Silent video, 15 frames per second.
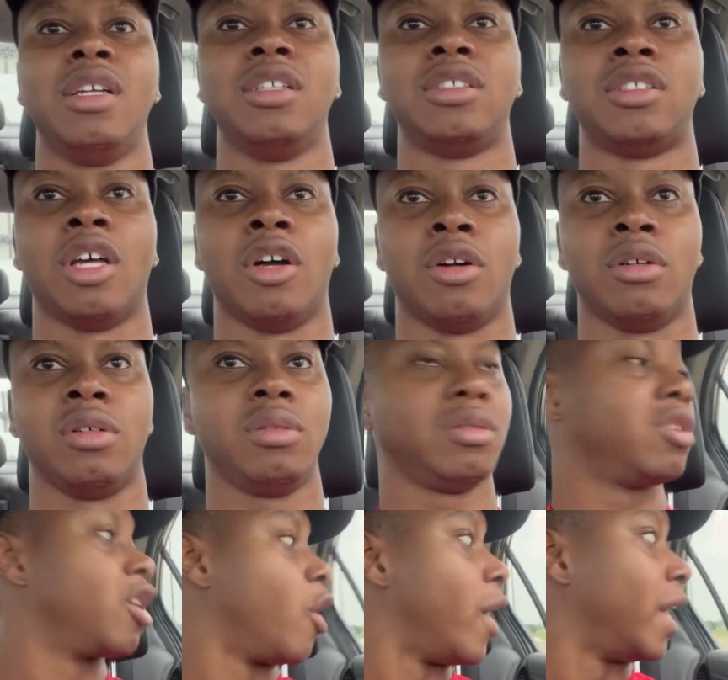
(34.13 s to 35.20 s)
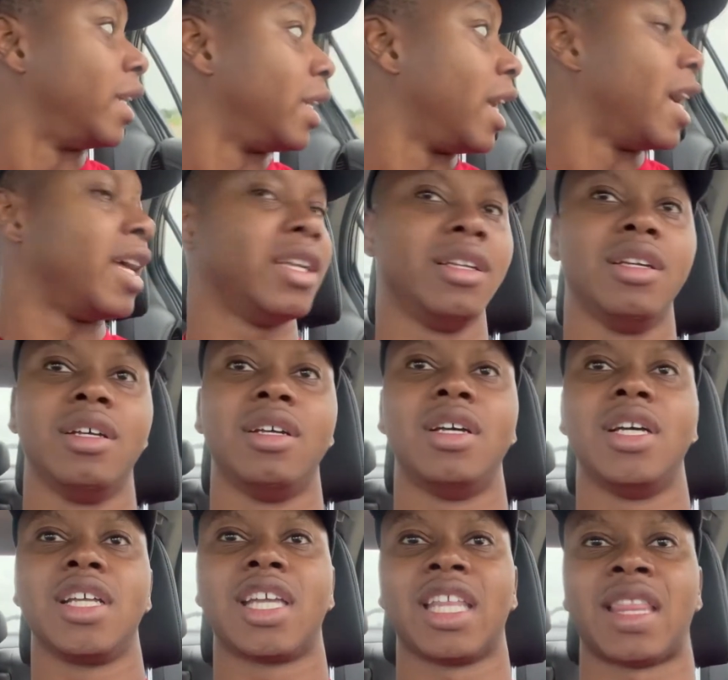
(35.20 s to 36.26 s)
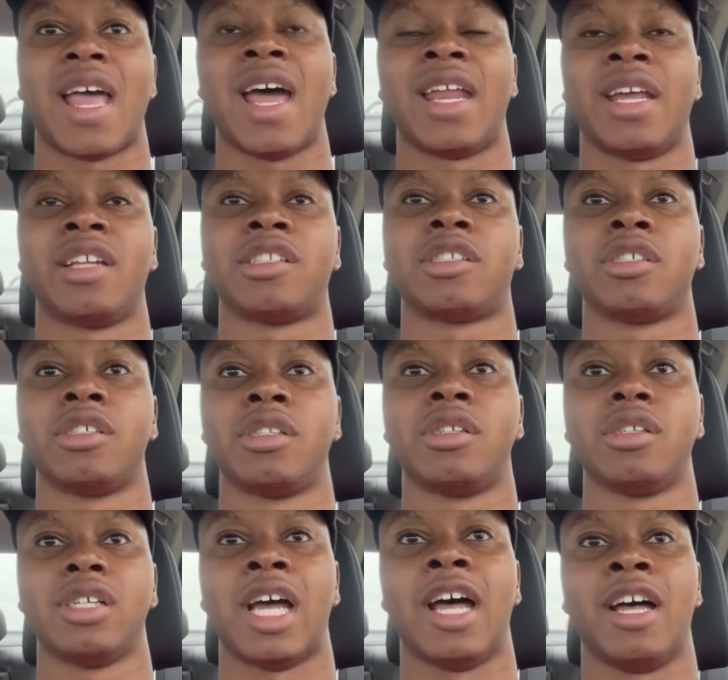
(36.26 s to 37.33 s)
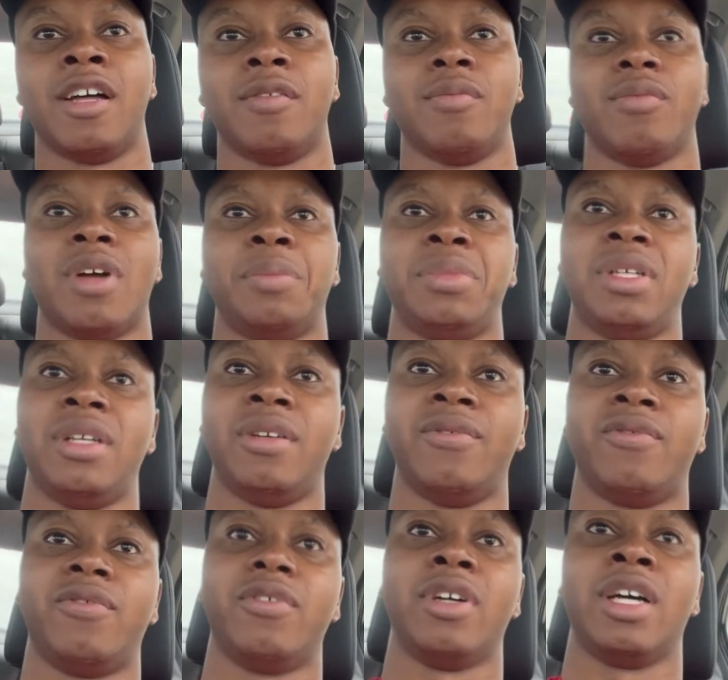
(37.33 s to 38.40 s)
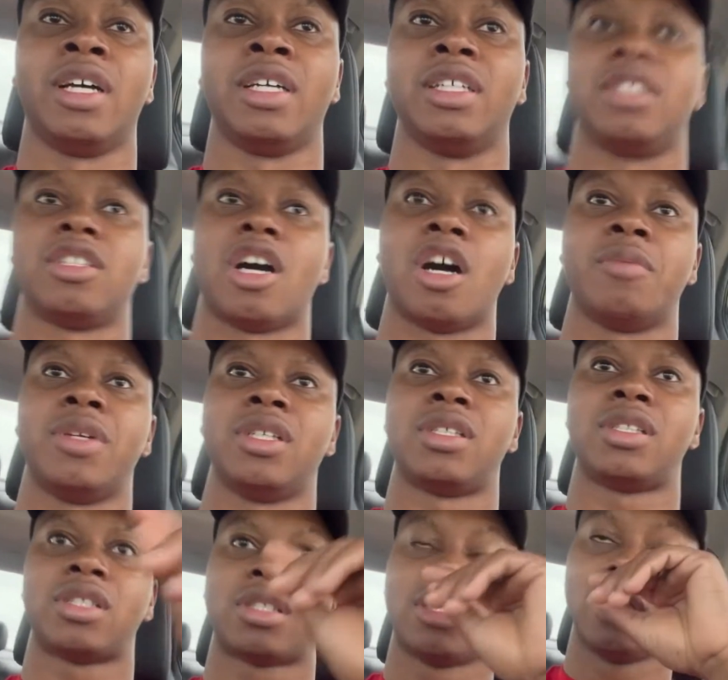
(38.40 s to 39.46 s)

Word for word: So go ahead and get get that answered. Um, I believe uh, Thomas